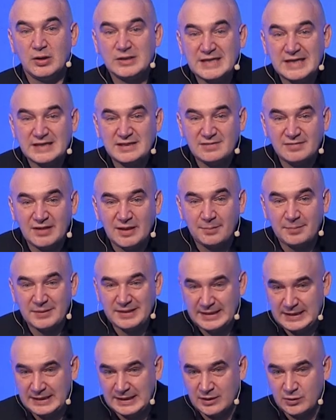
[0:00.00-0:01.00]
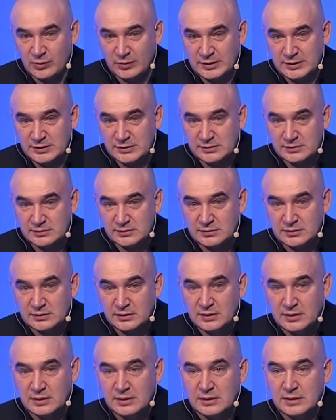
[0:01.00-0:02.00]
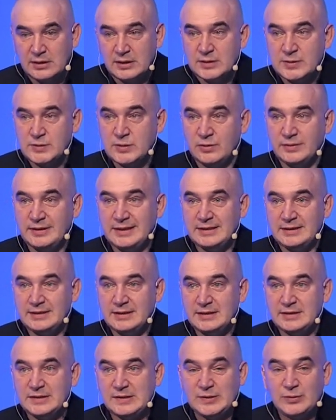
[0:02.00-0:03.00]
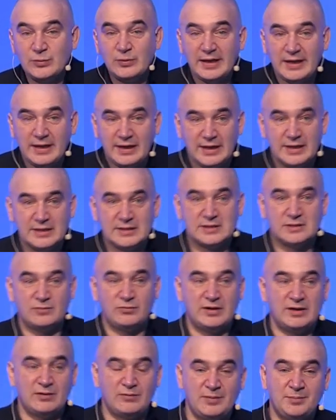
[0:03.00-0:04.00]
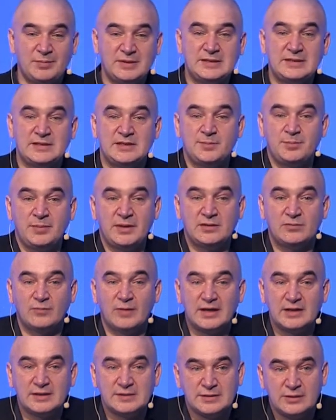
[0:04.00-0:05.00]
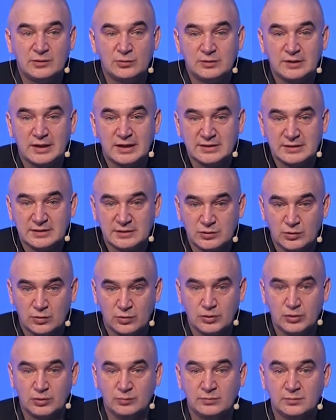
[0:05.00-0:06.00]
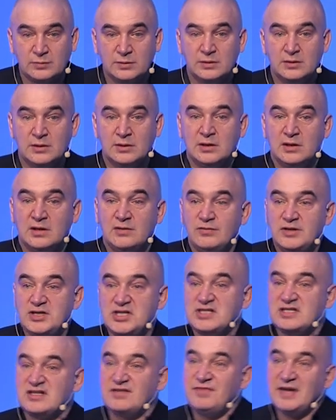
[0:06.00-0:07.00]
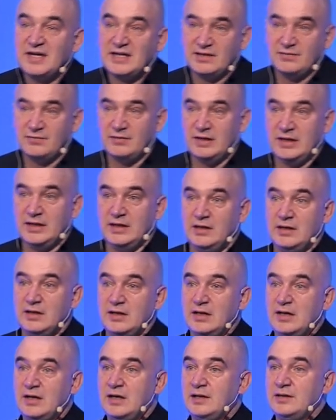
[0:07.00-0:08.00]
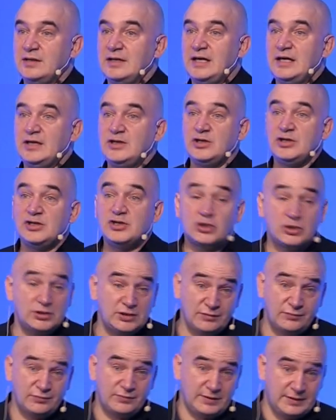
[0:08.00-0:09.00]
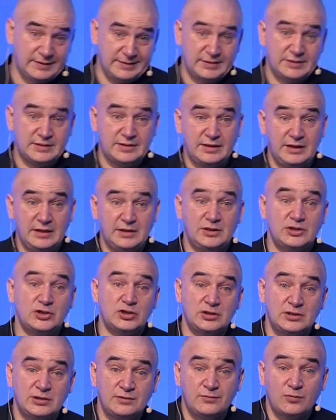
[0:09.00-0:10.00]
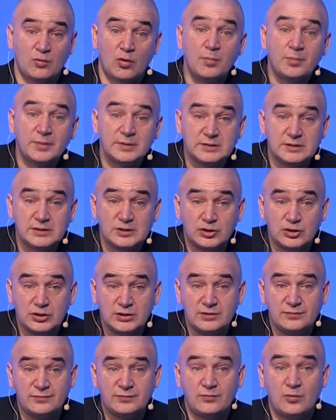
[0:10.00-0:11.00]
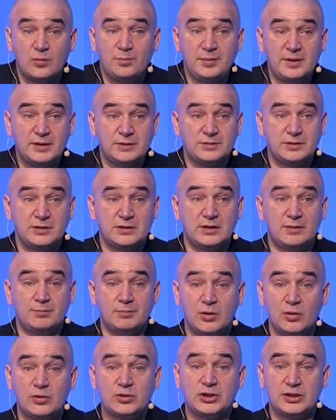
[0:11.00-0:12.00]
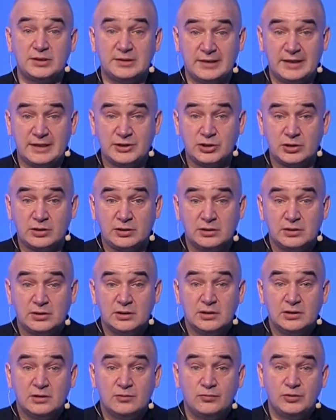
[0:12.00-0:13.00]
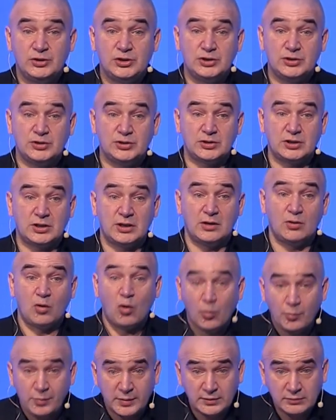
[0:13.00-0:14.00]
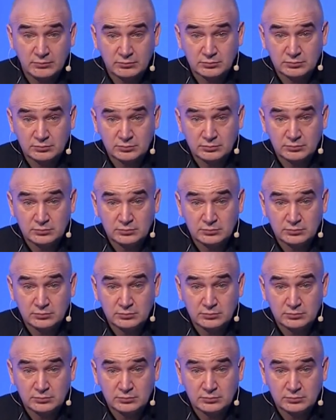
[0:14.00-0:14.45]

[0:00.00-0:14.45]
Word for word: Blockchain development in Acronis. So there, there is two areas where we participate. One is Zero Trust Consortium, which is effectively an initiative, industry initiative, open initiative for building a blockchain ledger, which is uh, open